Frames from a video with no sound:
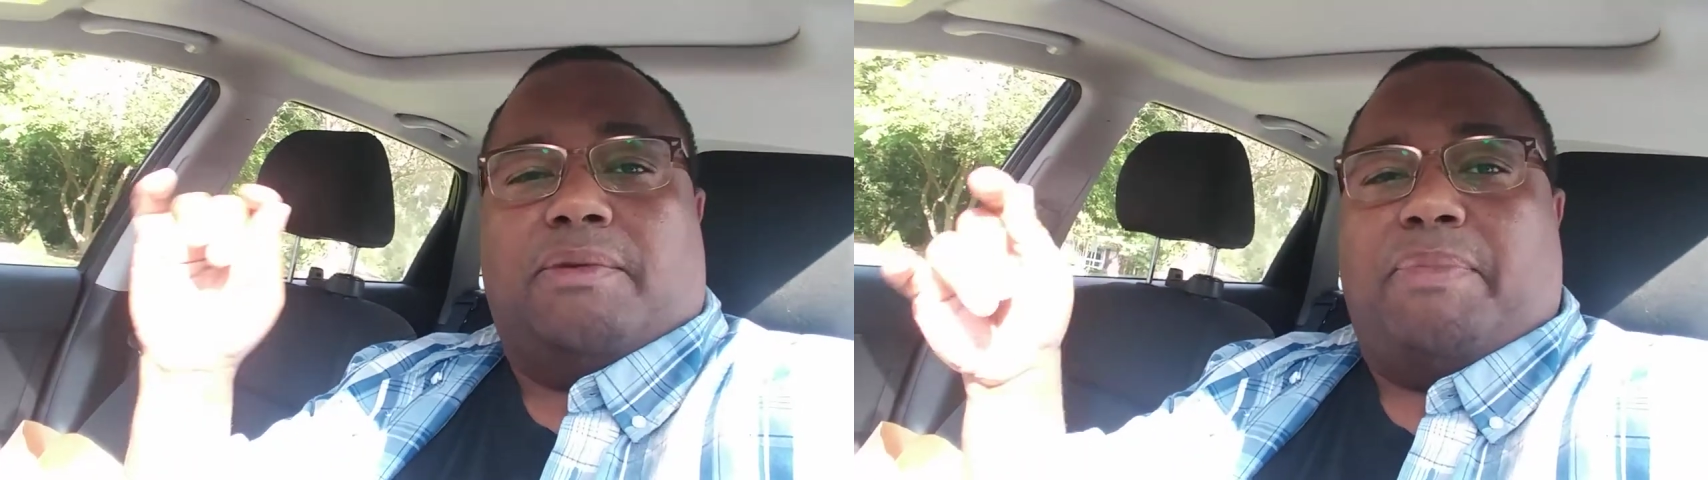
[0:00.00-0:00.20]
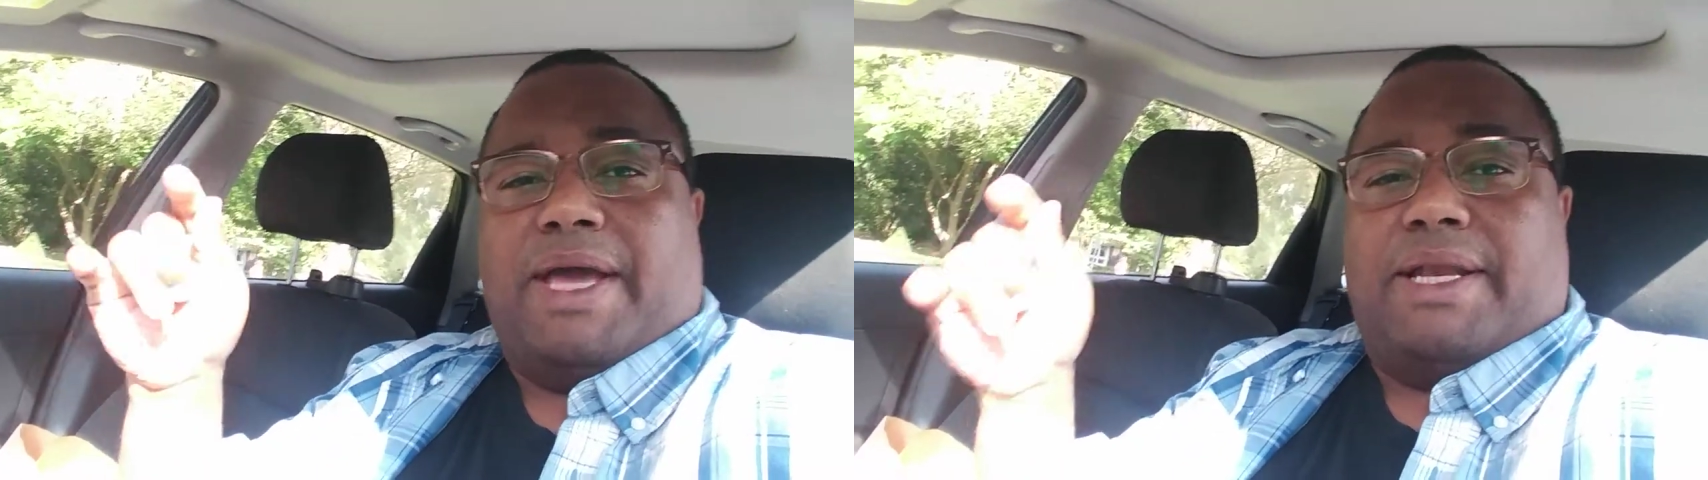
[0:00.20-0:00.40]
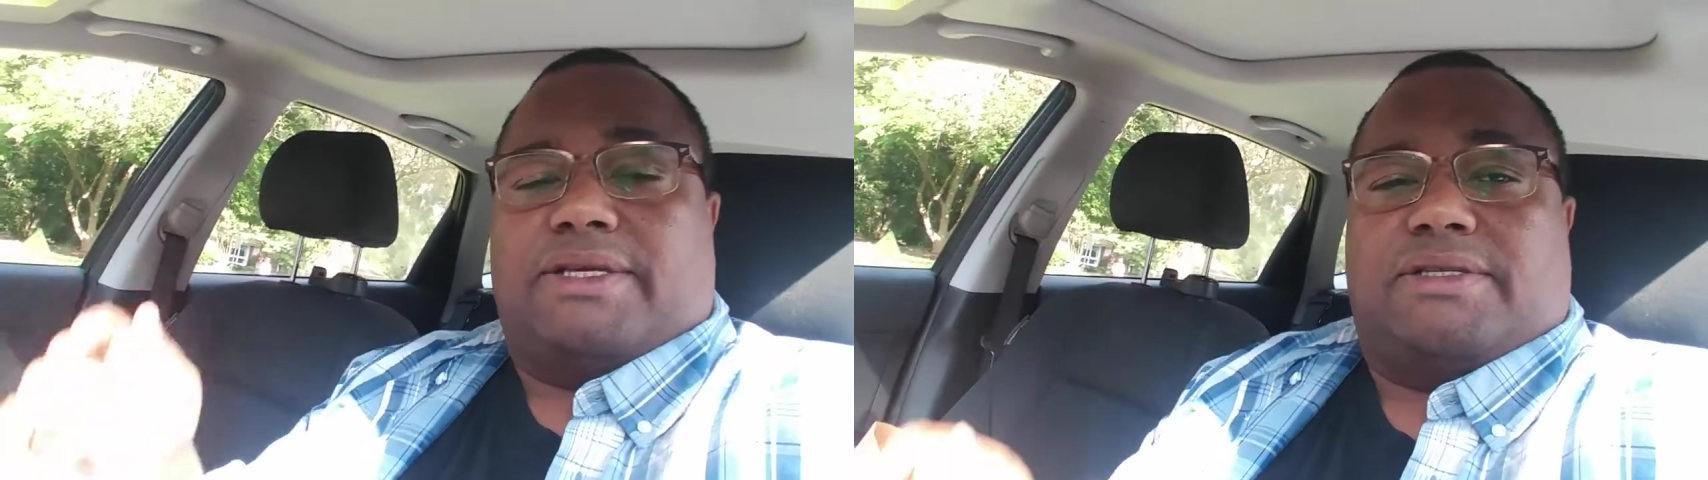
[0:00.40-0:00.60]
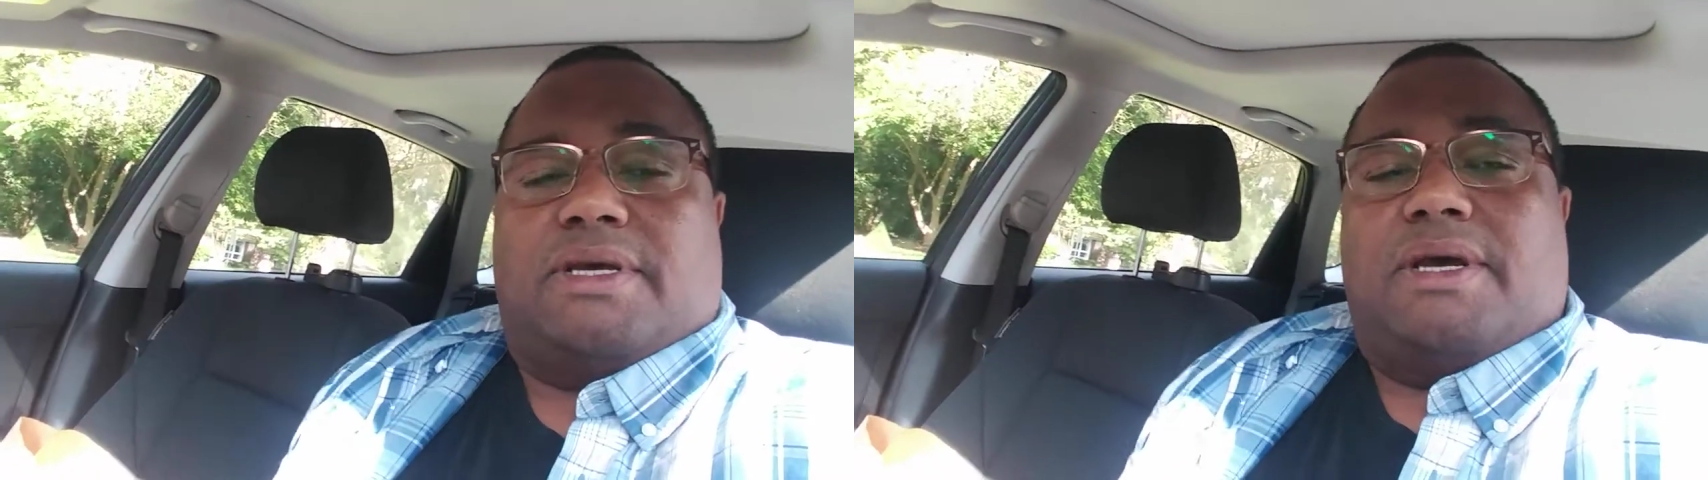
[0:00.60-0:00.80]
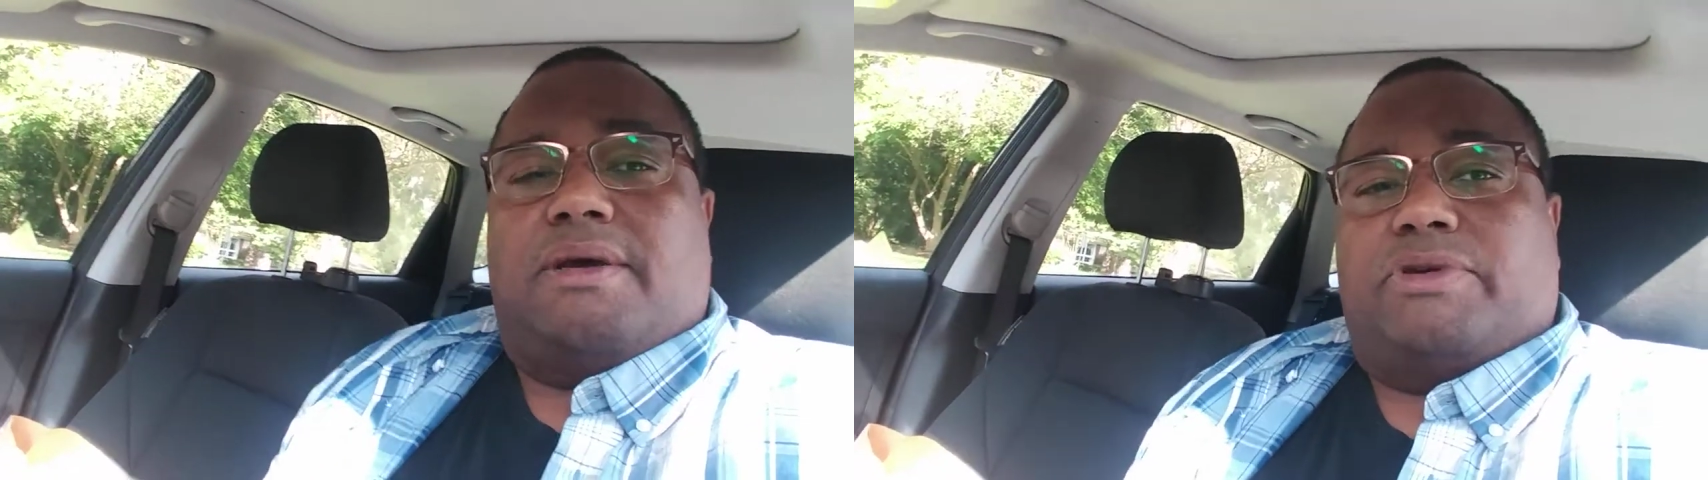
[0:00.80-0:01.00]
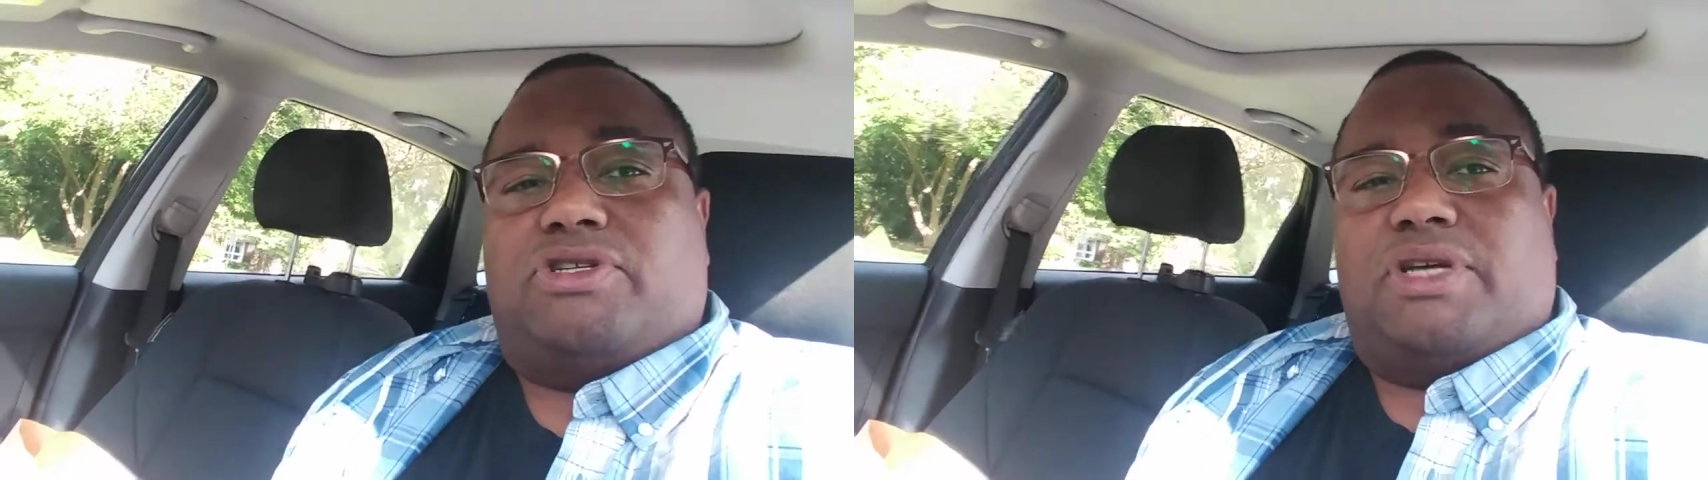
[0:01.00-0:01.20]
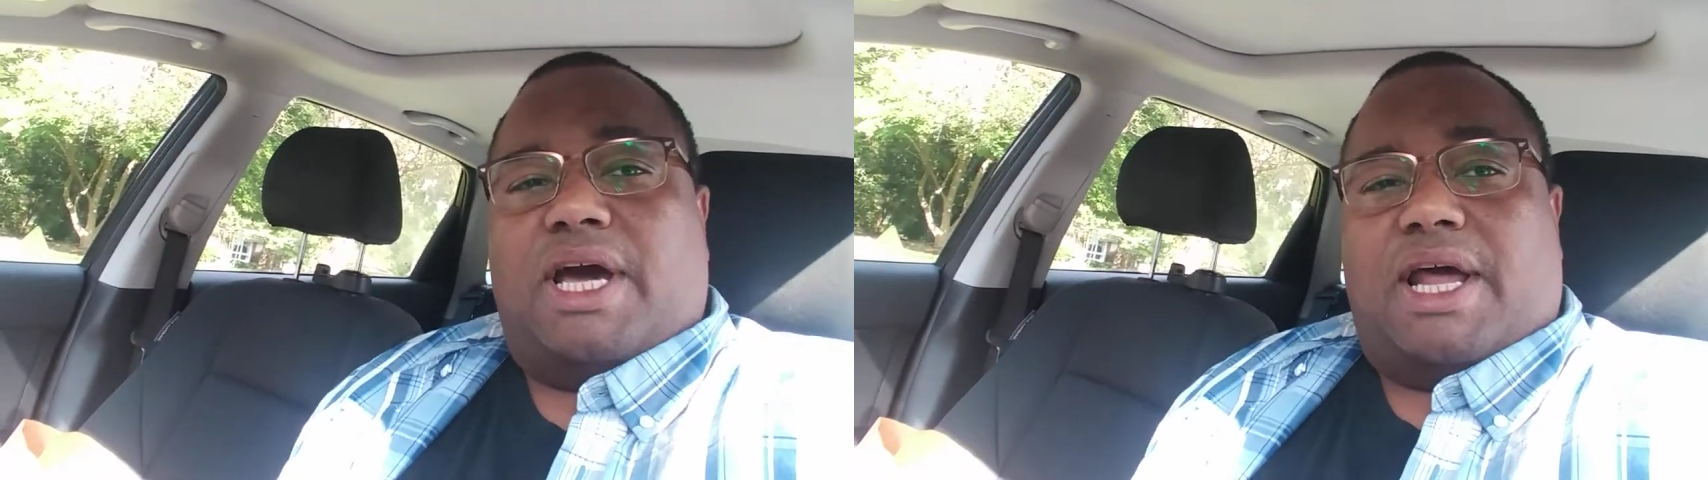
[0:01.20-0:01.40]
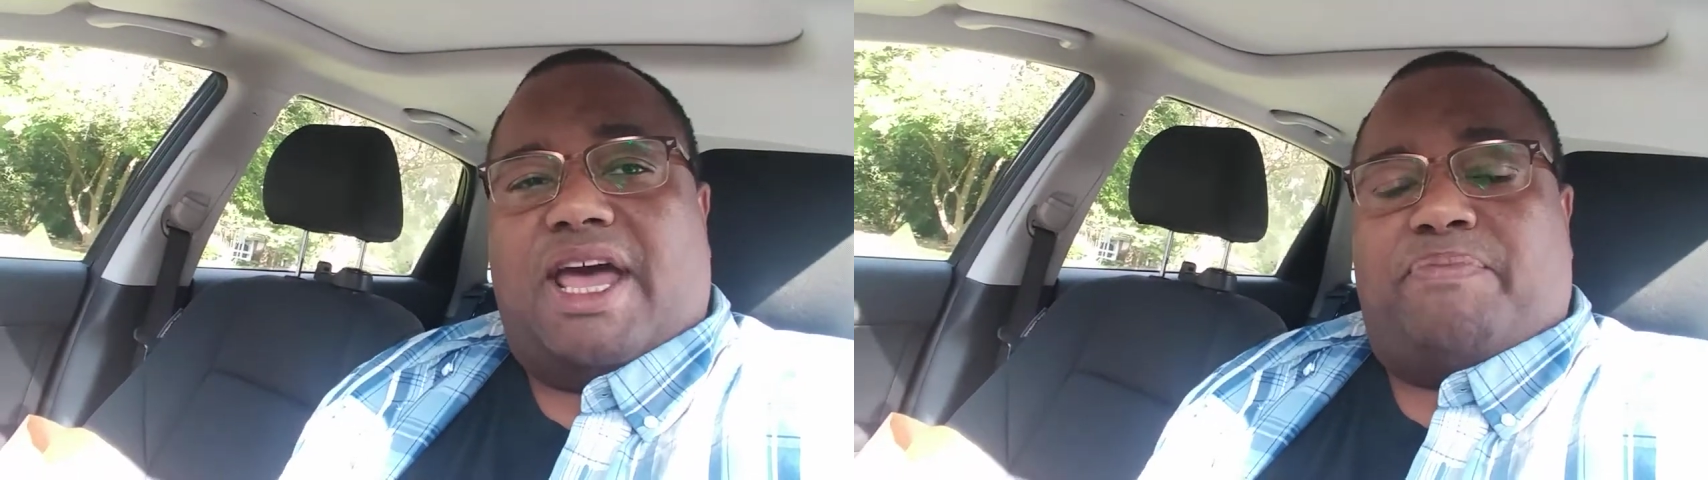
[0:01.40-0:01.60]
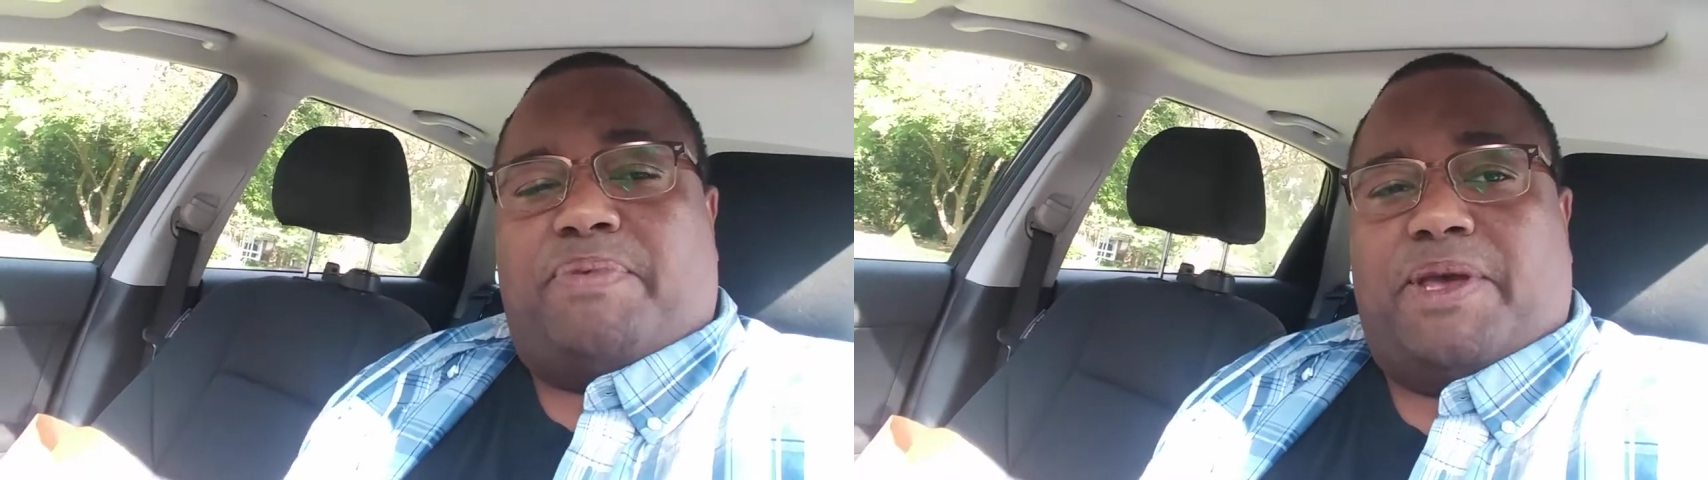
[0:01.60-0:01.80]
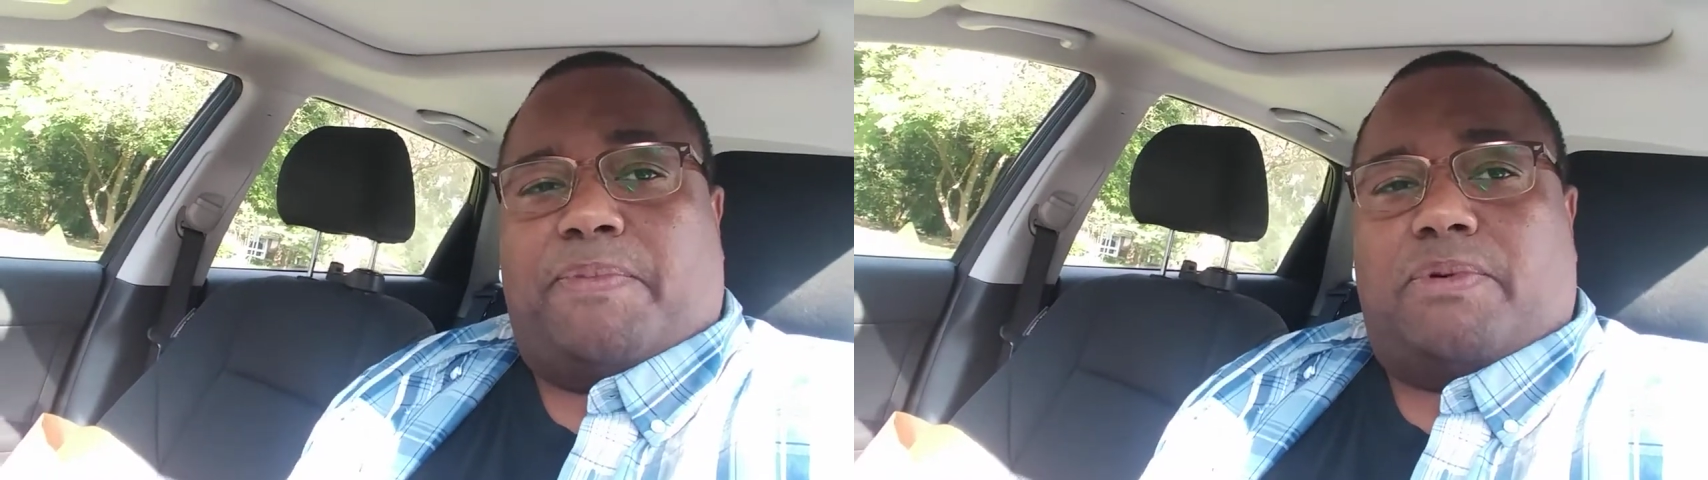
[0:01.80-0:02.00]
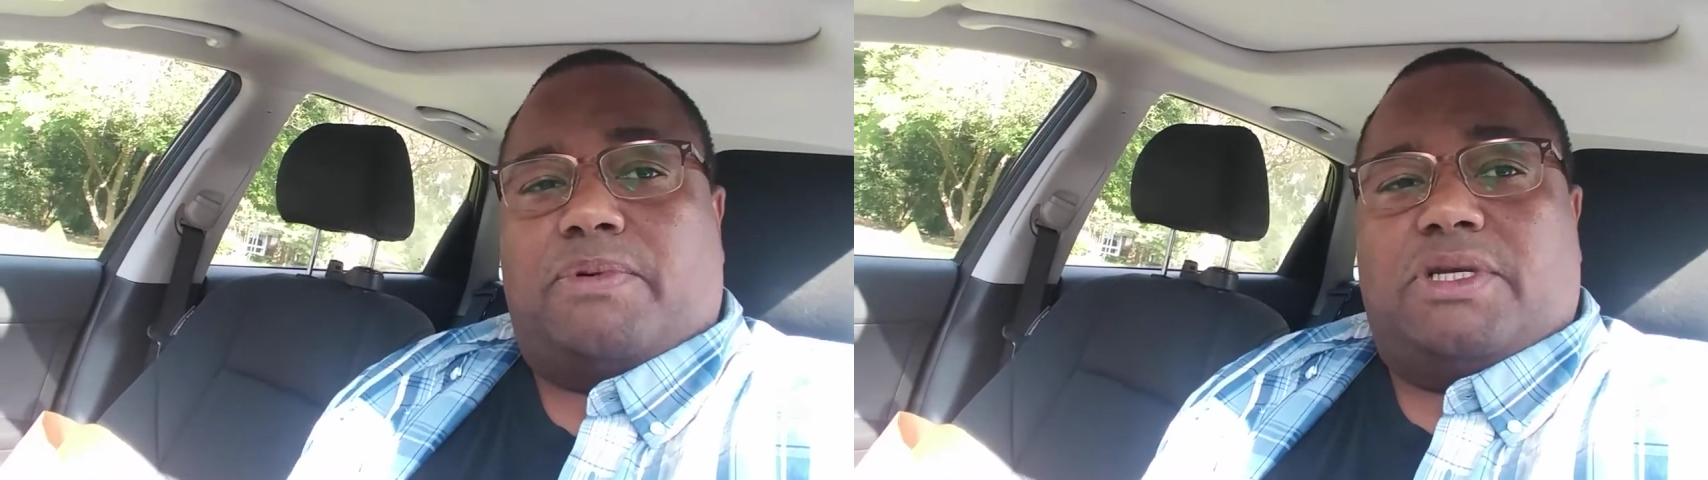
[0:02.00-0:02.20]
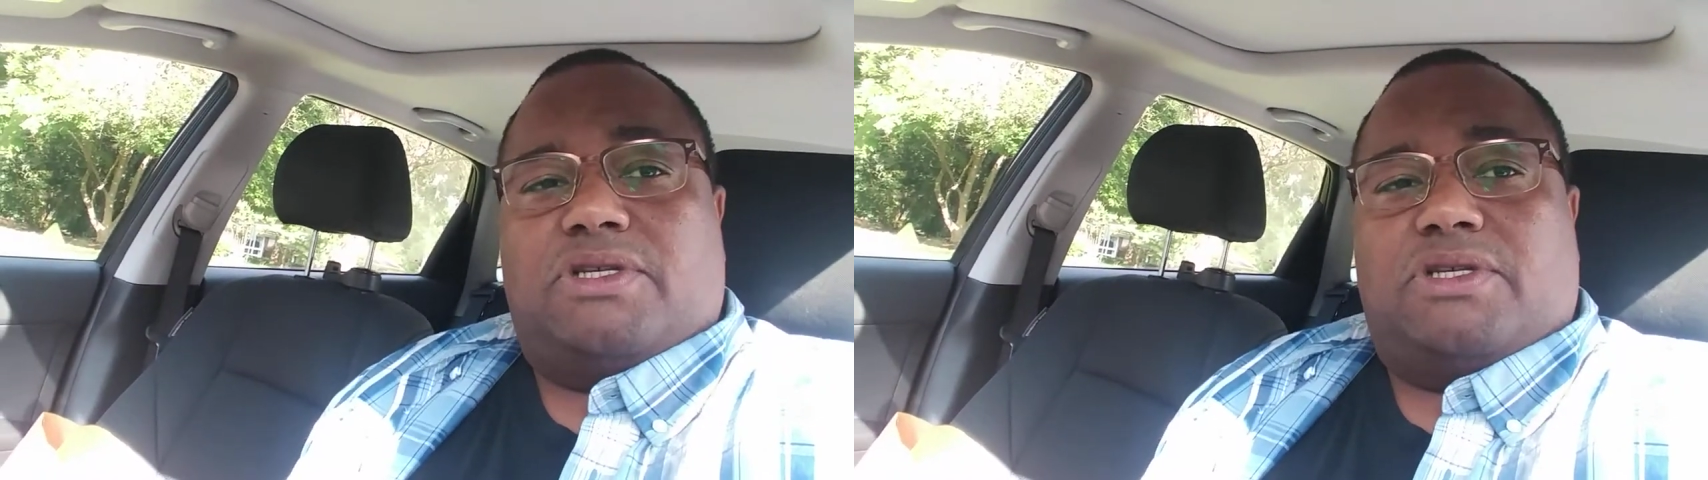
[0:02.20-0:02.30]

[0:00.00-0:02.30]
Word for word: paintings. But you got to have people.